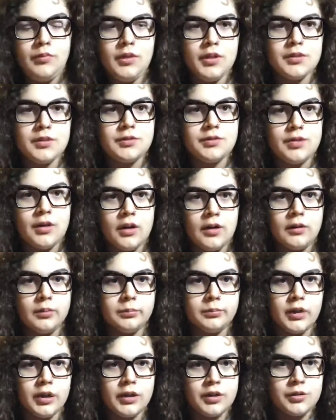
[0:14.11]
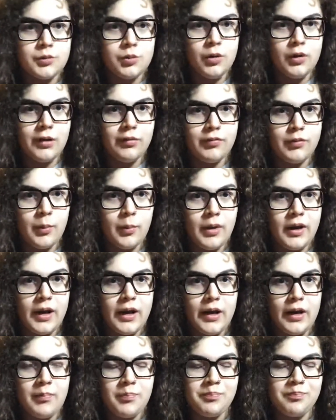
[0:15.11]
So I just woke up from a
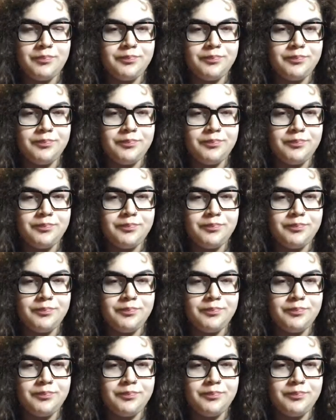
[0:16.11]
nap.